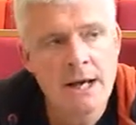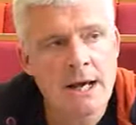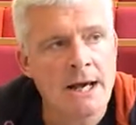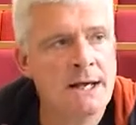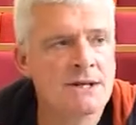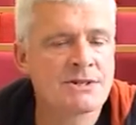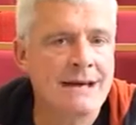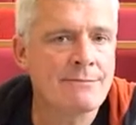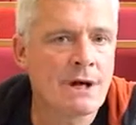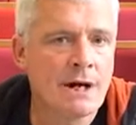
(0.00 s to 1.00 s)
In the
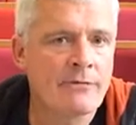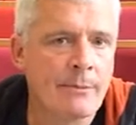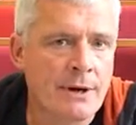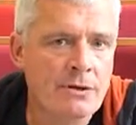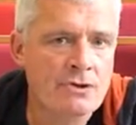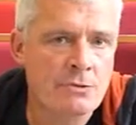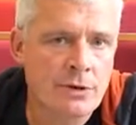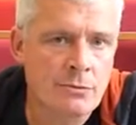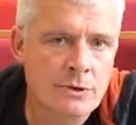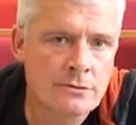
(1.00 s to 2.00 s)
same kind of approach, we
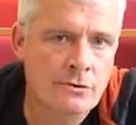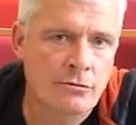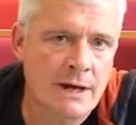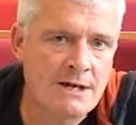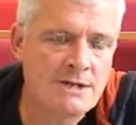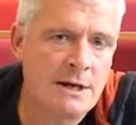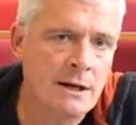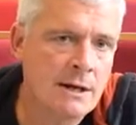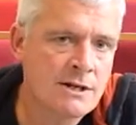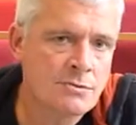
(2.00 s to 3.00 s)
would create cell
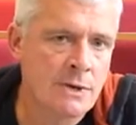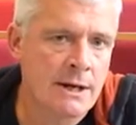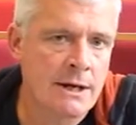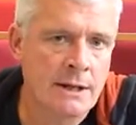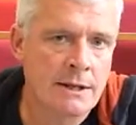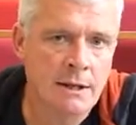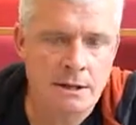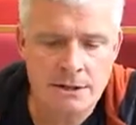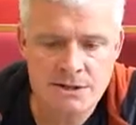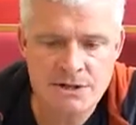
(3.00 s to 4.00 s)
lines where
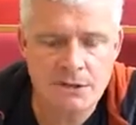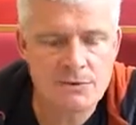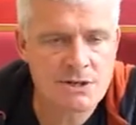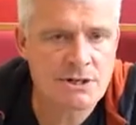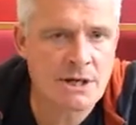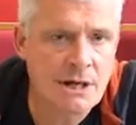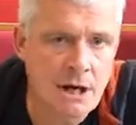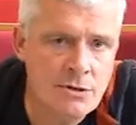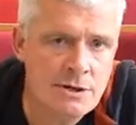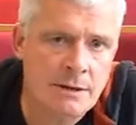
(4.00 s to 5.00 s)
the sequences
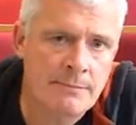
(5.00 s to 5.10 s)
encoding